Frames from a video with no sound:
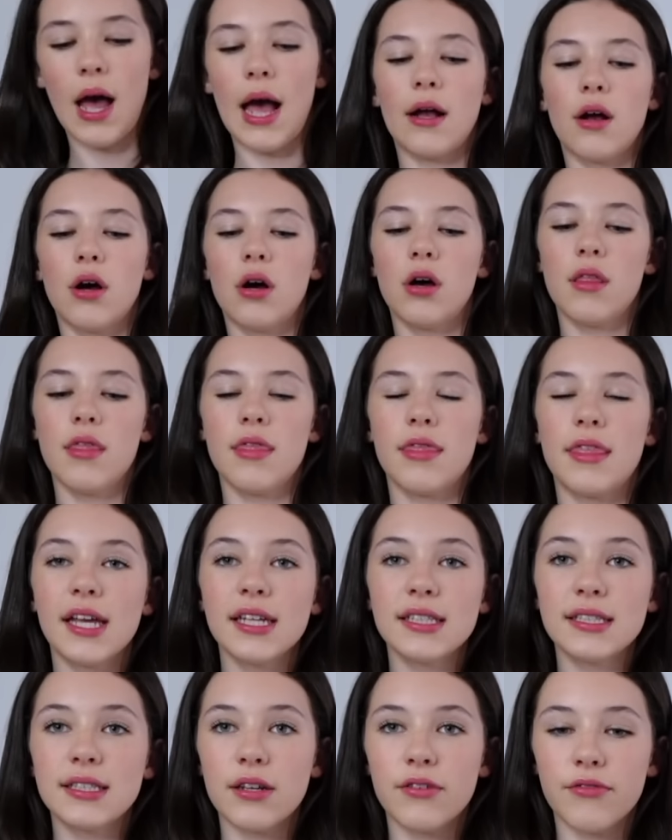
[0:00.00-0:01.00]
I got
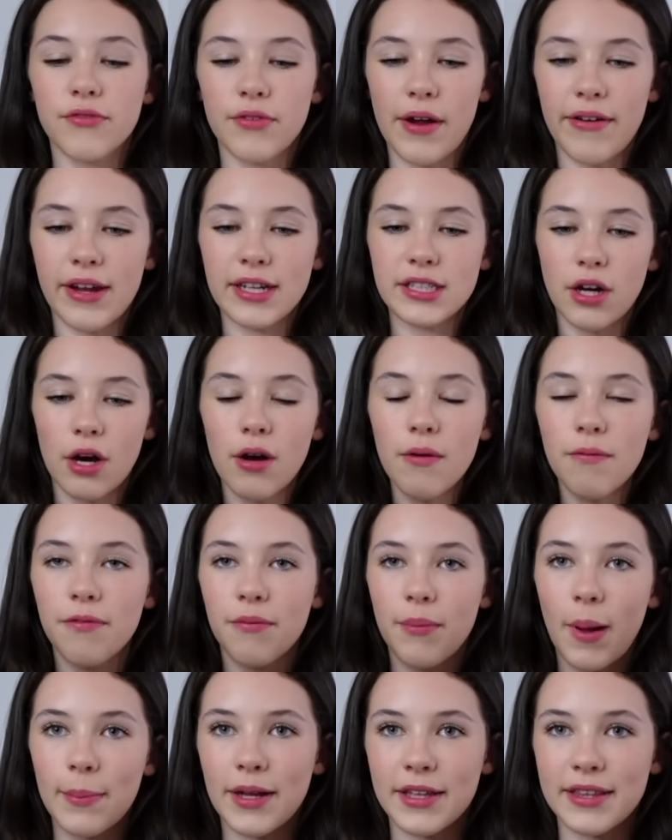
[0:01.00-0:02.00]
this Riri top for
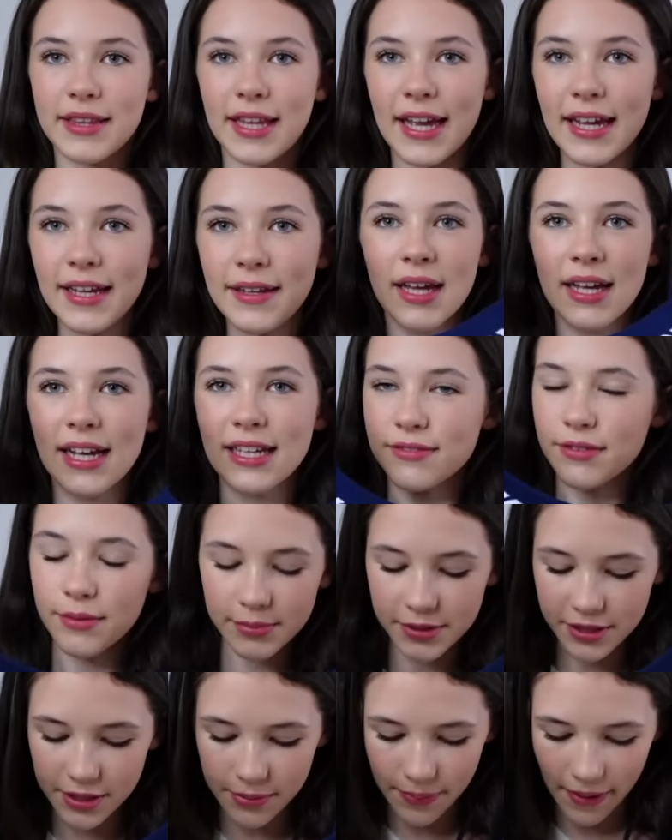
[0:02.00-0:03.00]
my birthday. It's from
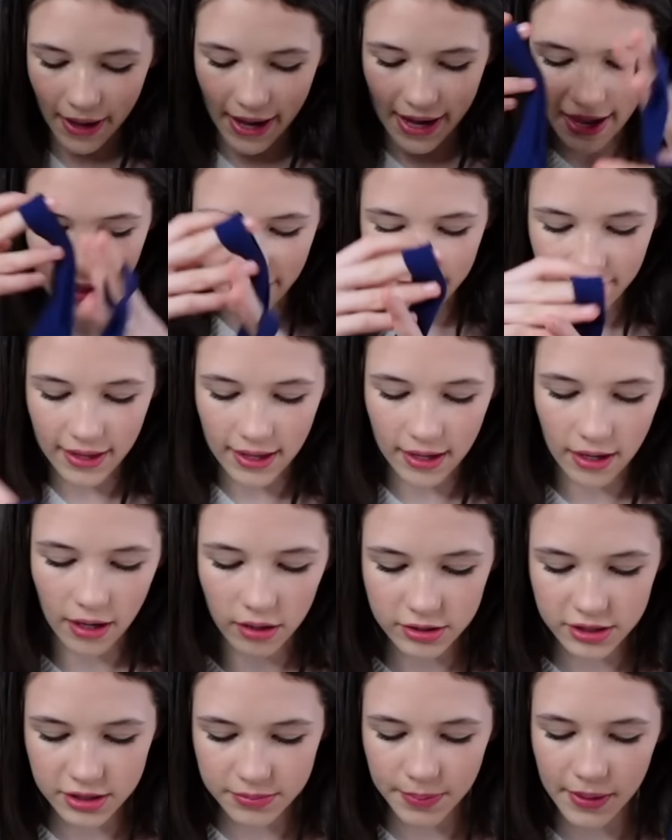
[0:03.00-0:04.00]
Supre and then I'll
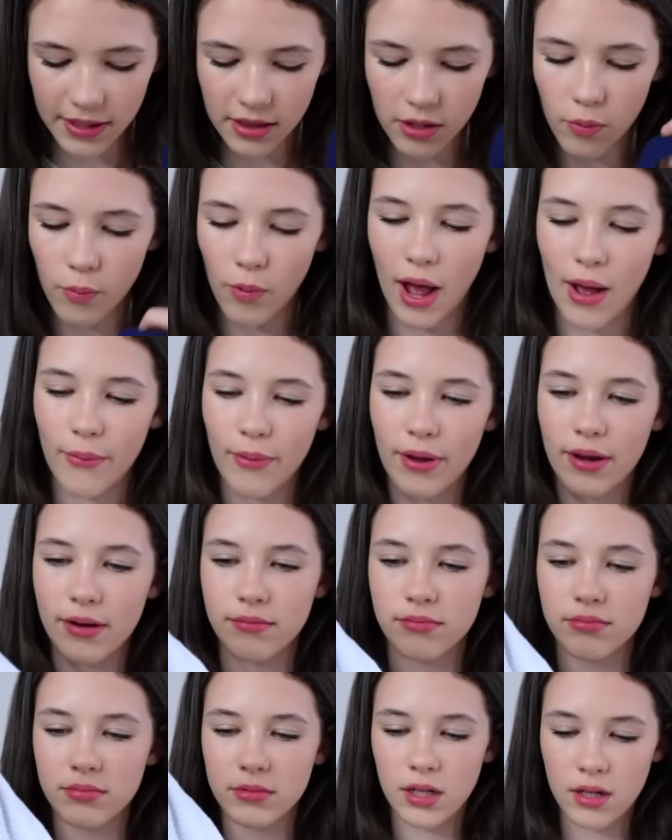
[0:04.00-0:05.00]
just bring the white
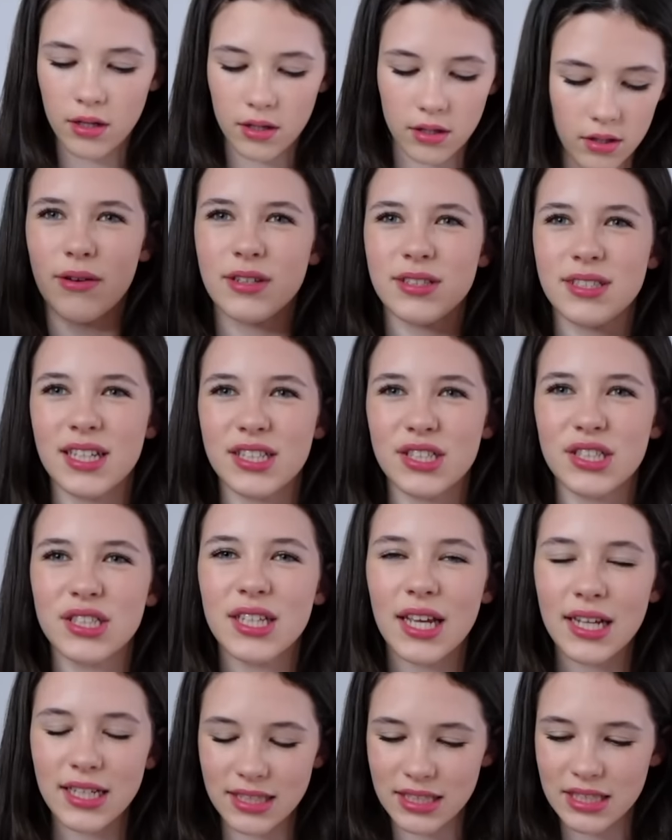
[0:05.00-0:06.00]
one because they're just
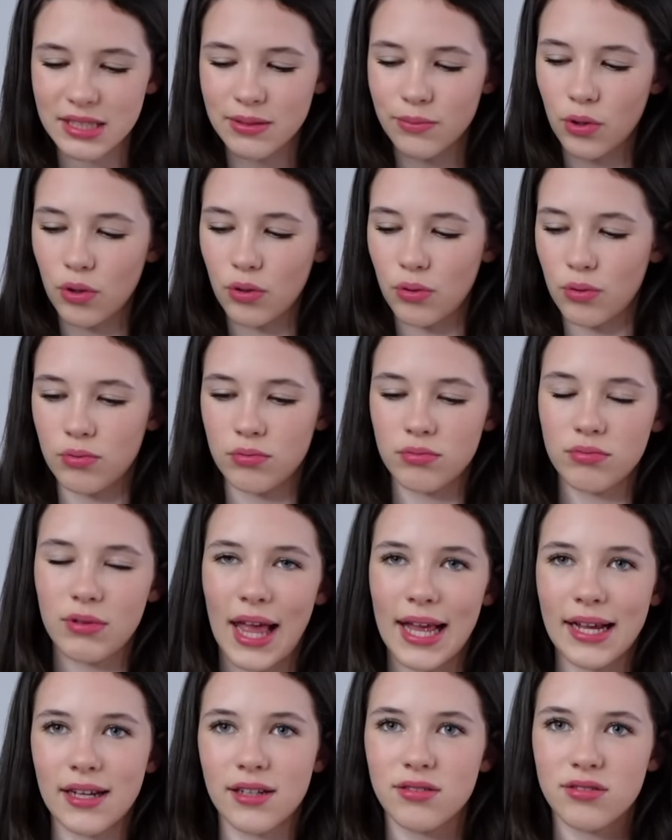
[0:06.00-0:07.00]
like small
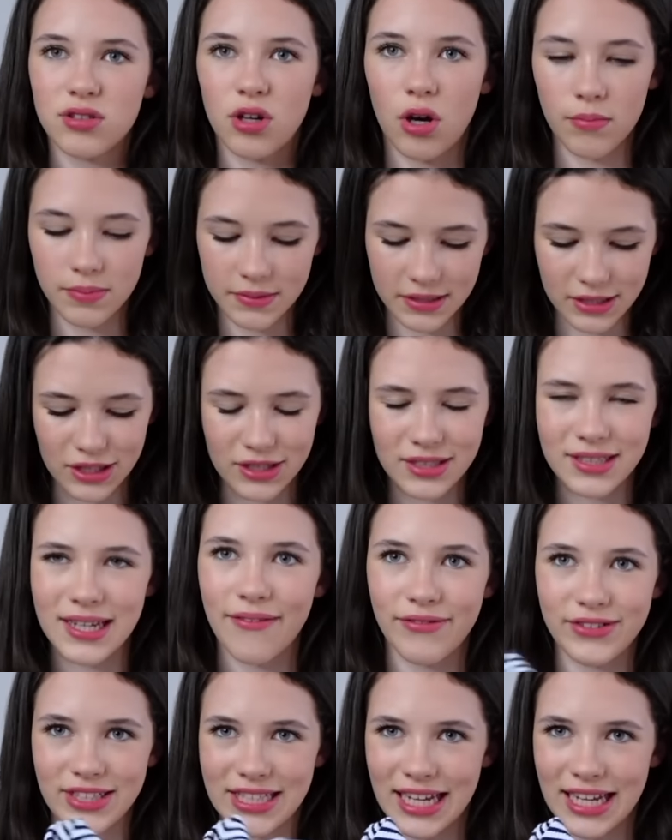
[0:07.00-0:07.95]
like tops just to have as